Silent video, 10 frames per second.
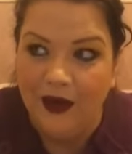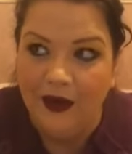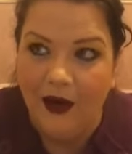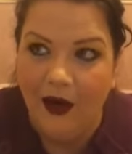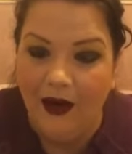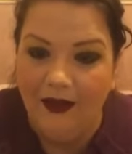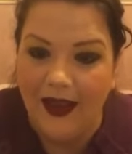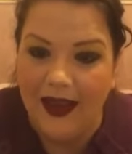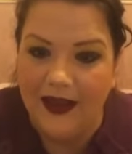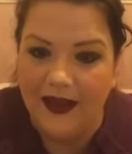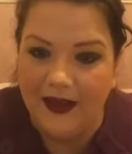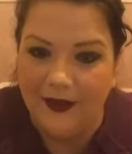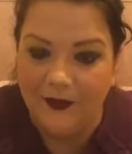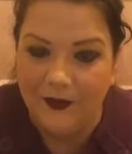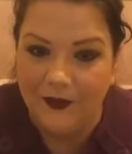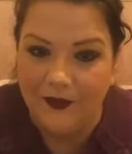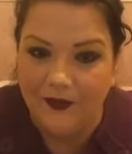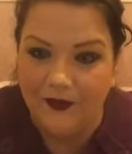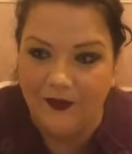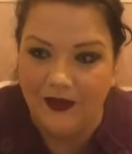all like,
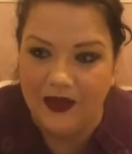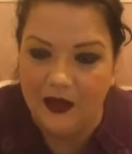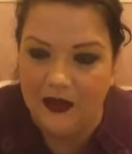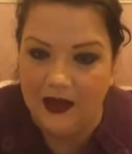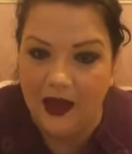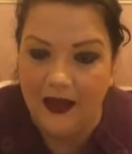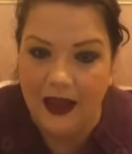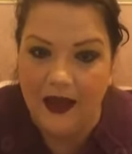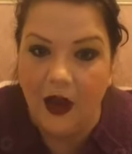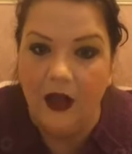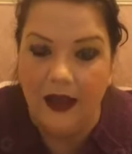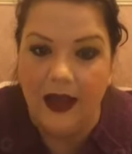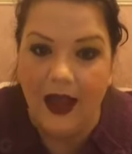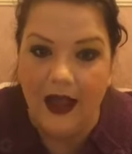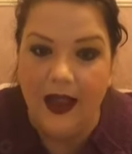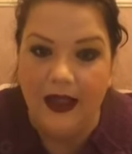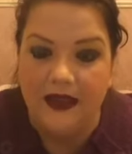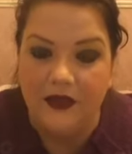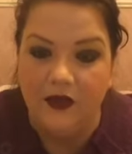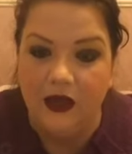so they are like, all like high end
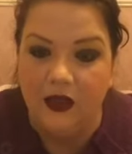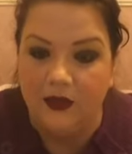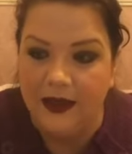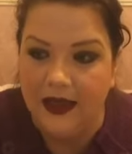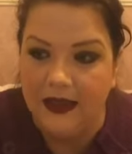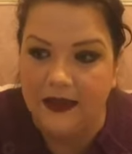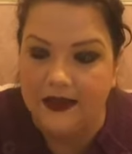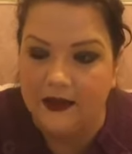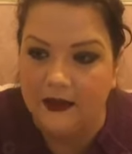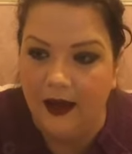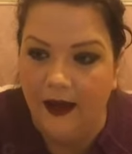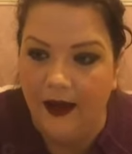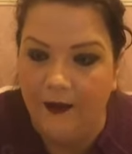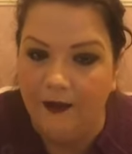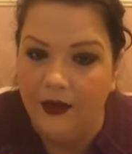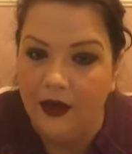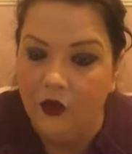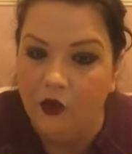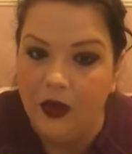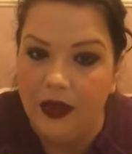and really good mix.
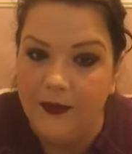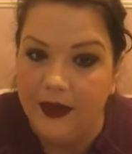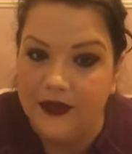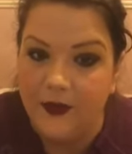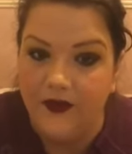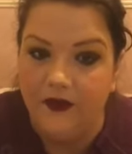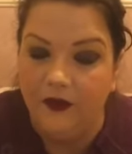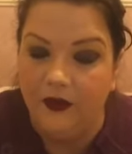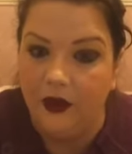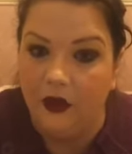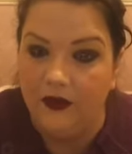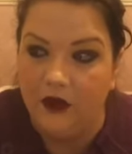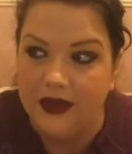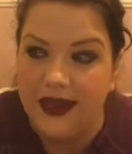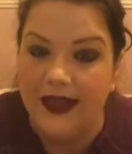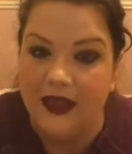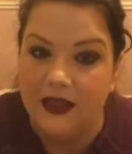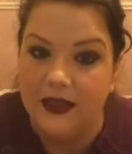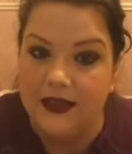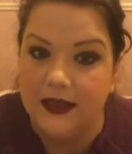Really impressed with the look of those
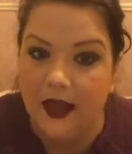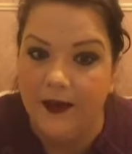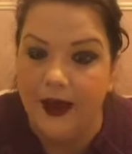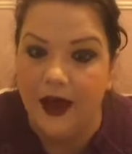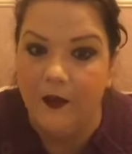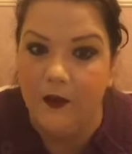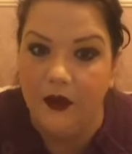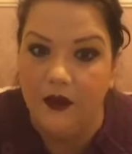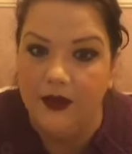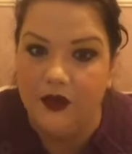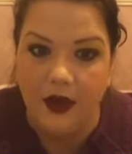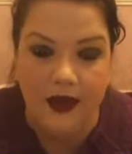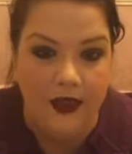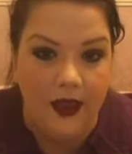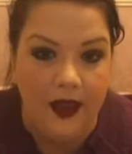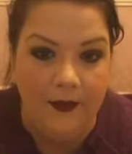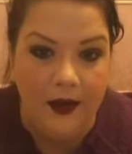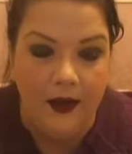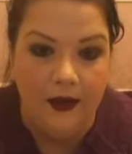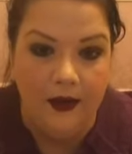eyelashes. I will be trying them.
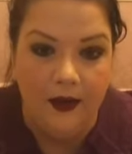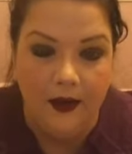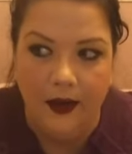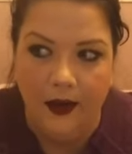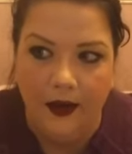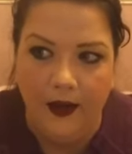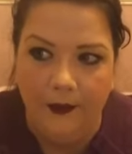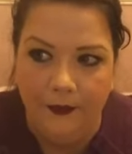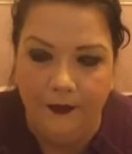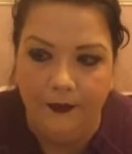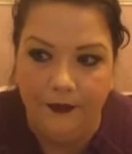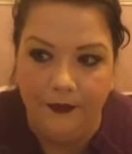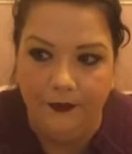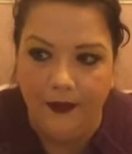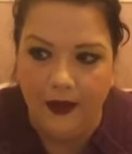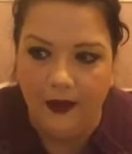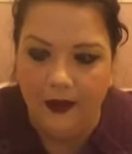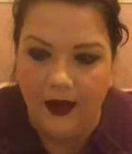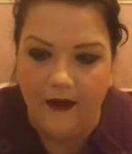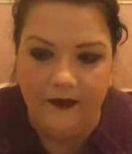
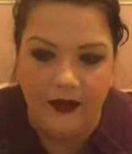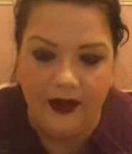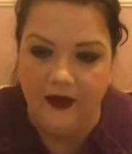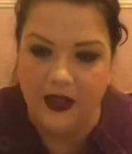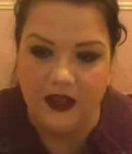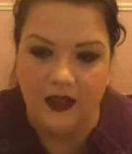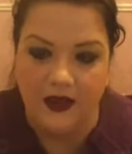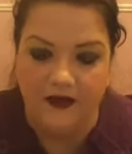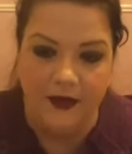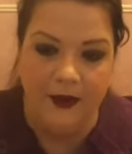I've never actually heard of the brand